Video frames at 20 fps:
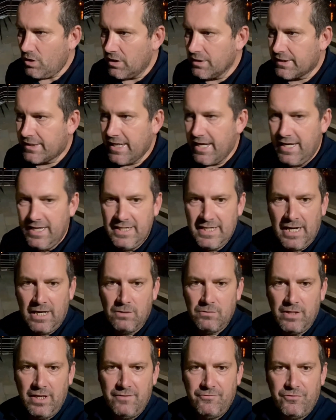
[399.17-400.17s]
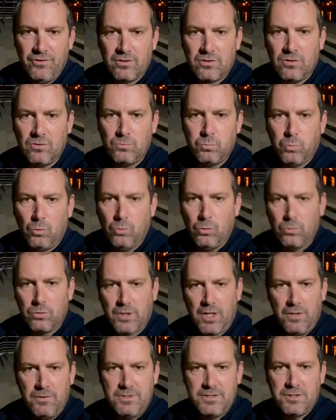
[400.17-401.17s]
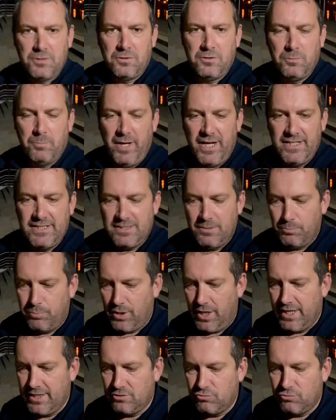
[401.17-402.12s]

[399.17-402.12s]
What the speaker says: getting out there for a good walk, going to an amazing place.